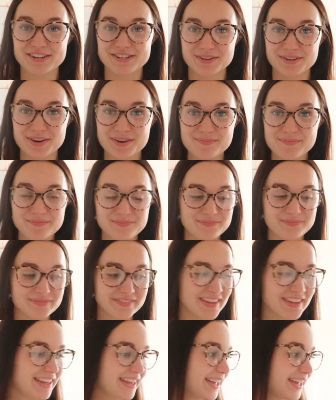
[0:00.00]
bedroom.
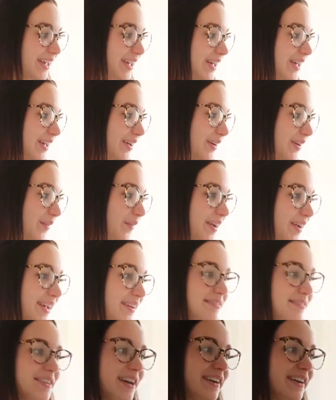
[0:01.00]

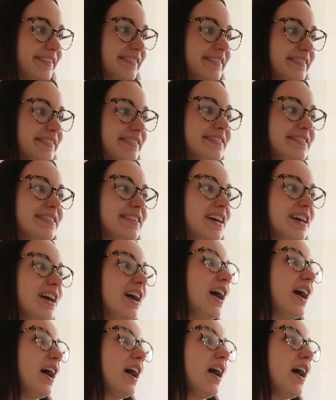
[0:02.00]
We have done...
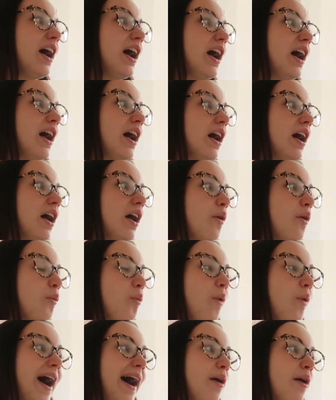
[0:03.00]

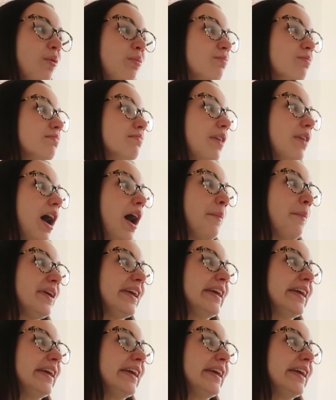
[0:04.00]
Wow. I